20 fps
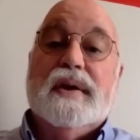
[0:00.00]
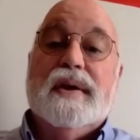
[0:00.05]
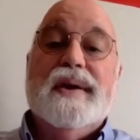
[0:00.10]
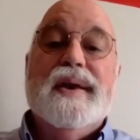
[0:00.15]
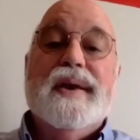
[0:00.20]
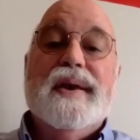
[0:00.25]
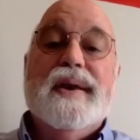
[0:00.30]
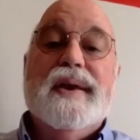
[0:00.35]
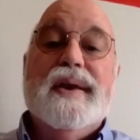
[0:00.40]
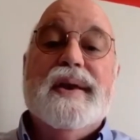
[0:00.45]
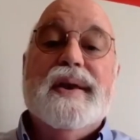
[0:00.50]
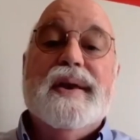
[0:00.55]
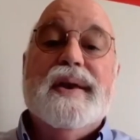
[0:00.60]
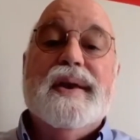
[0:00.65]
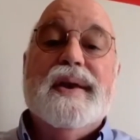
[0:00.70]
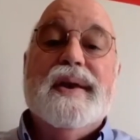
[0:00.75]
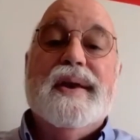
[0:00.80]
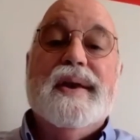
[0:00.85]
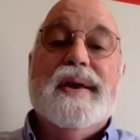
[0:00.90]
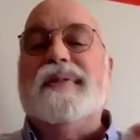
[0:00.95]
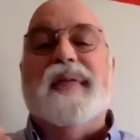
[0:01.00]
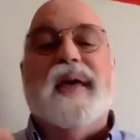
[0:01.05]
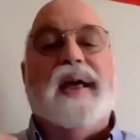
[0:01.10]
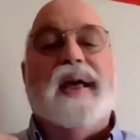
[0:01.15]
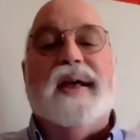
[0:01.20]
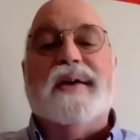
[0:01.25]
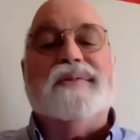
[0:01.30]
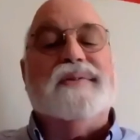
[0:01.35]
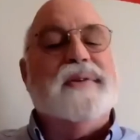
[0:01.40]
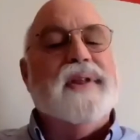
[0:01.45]
Now I see
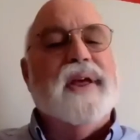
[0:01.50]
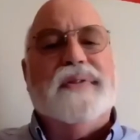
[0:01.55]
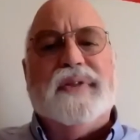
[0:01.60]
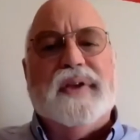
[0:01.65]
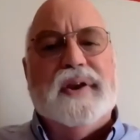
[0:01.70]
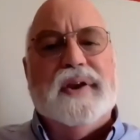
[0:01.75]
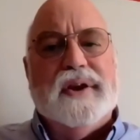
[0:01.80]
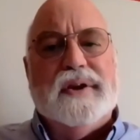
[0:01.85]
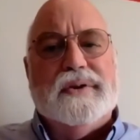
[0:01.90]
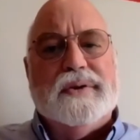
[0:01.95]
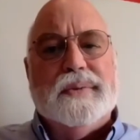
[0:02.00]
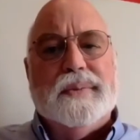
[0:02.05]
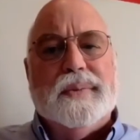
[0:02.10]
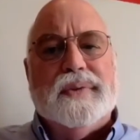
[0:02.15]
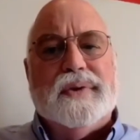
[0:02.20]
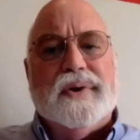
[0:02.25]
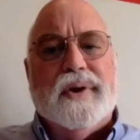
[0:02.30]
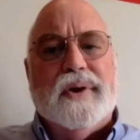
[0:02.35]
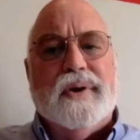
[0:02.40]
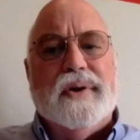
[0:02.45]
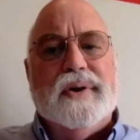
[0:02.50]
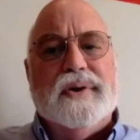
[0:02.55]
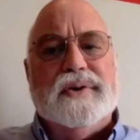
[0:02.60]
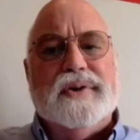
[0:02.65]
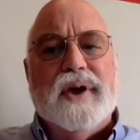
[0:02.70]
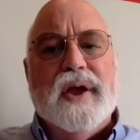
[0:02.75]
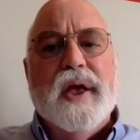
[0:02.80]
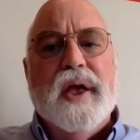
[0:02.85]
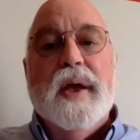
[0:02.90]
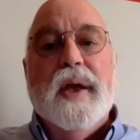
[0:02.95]
that has nothing to do with courage.